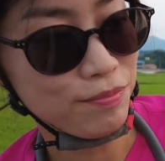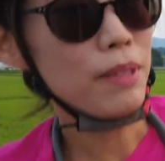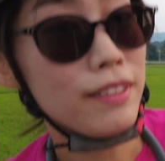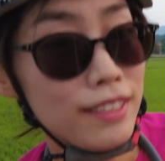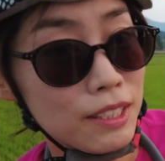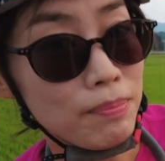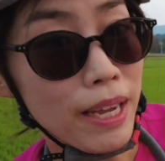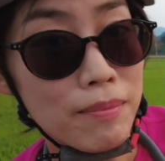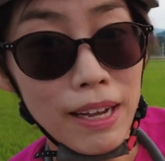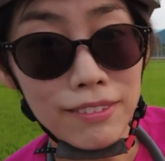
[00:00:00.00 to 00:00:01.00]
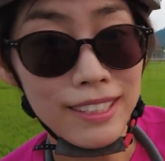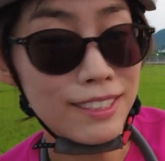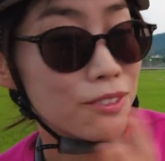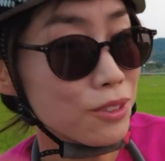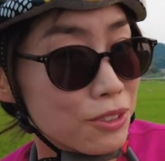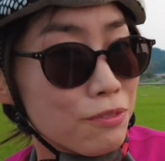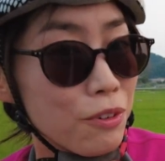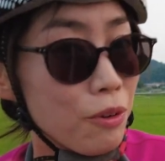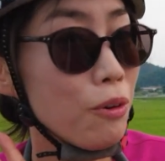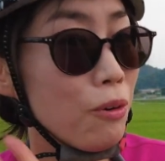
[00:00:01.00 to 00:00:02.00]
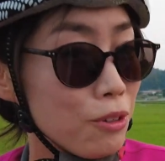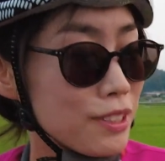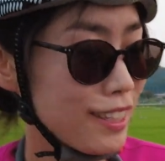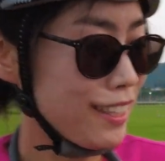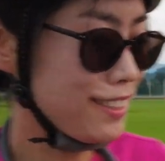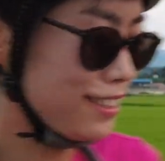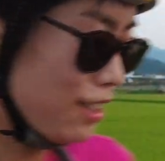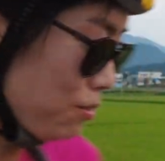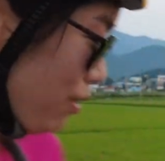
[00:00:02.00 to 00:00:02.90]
But this bike mount is also for all sizes as